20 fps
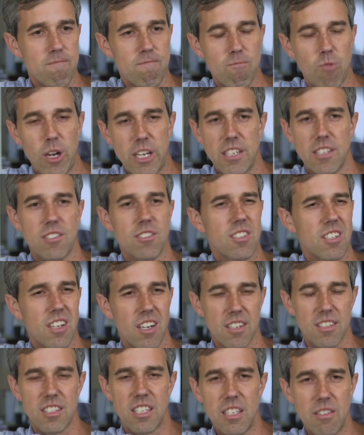what you'd see
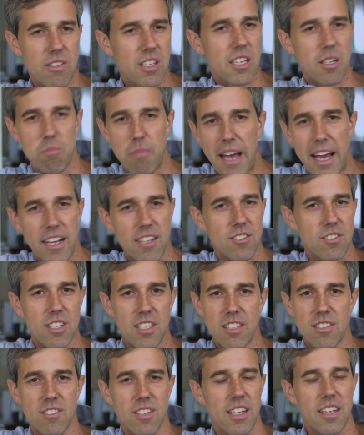on TV and
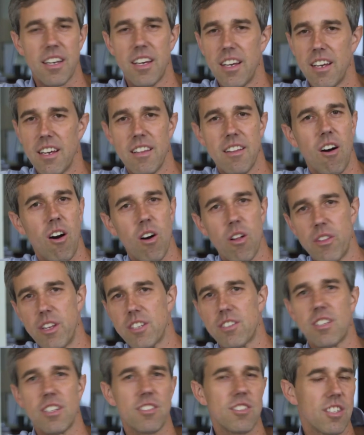magazines, like all
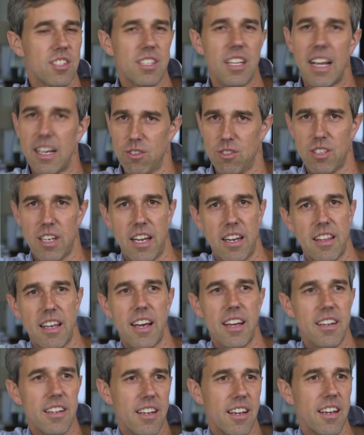this existed outside of
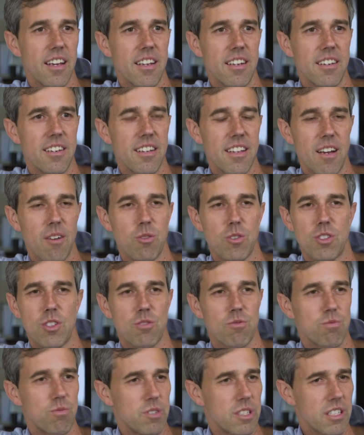that. And that was
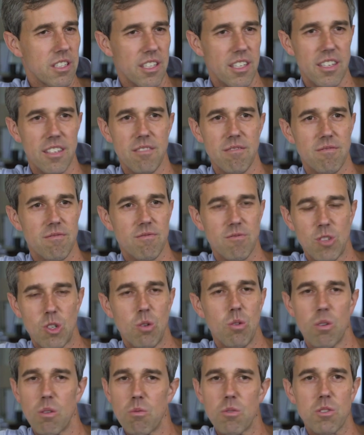just really
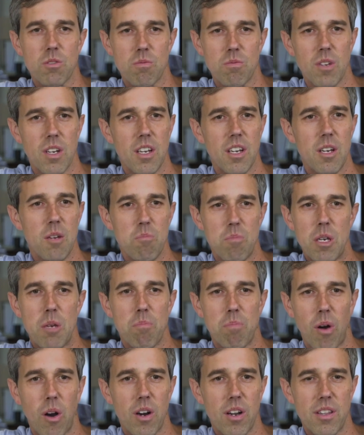cool. It was
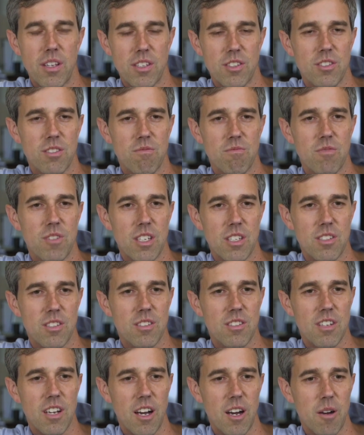being part of
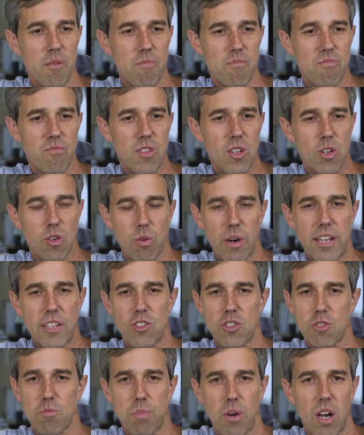this
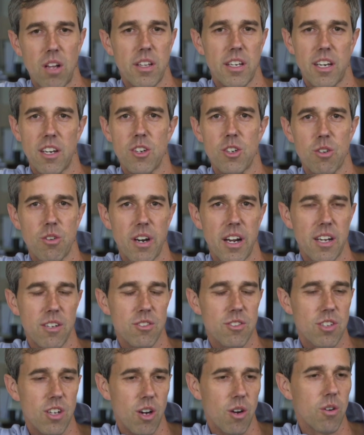great sprawling
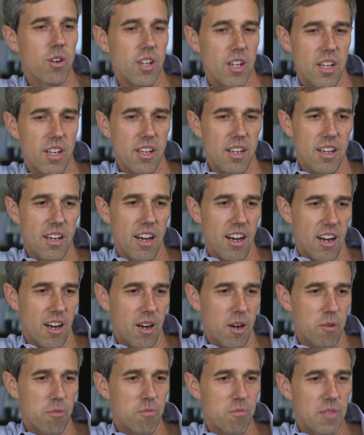underground. So
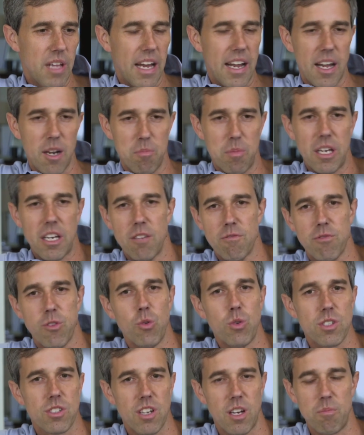that had a big
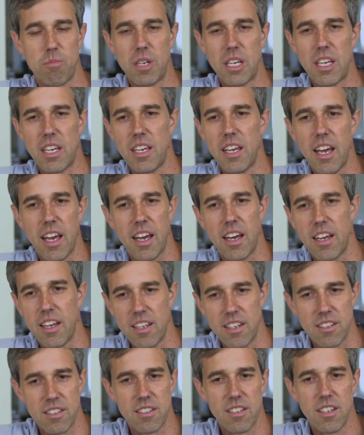influence on me.
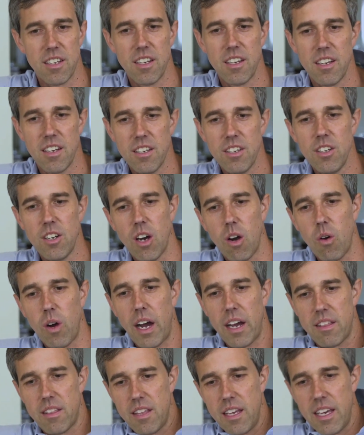And,
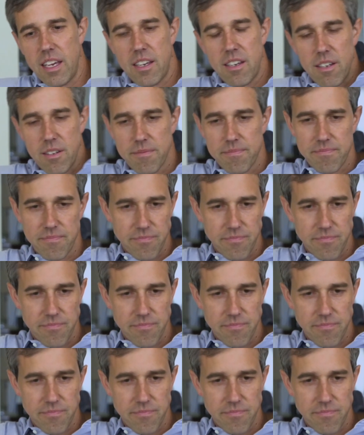I think